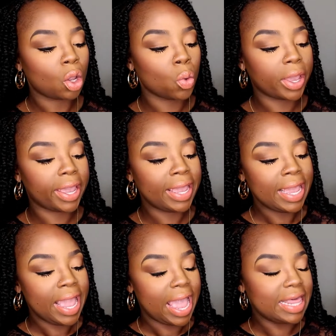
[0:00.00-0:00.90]
okay?
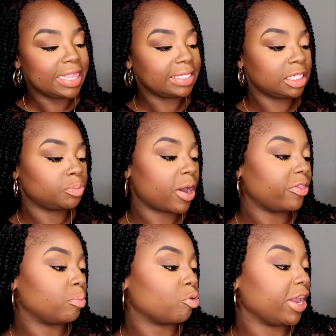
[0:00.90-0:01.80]
And this is by
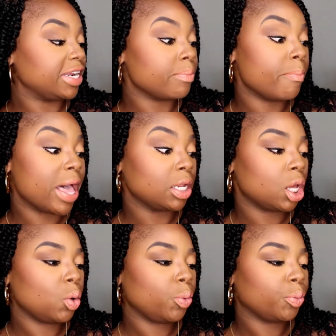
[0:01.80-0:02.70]
the brand
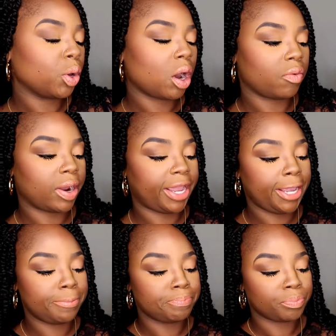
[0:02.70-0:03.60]
Mellow, all
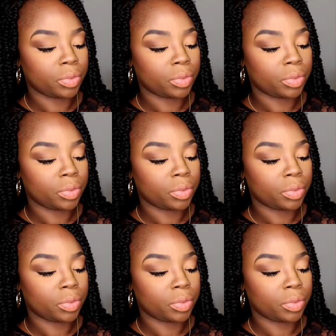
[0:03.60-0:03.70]
right?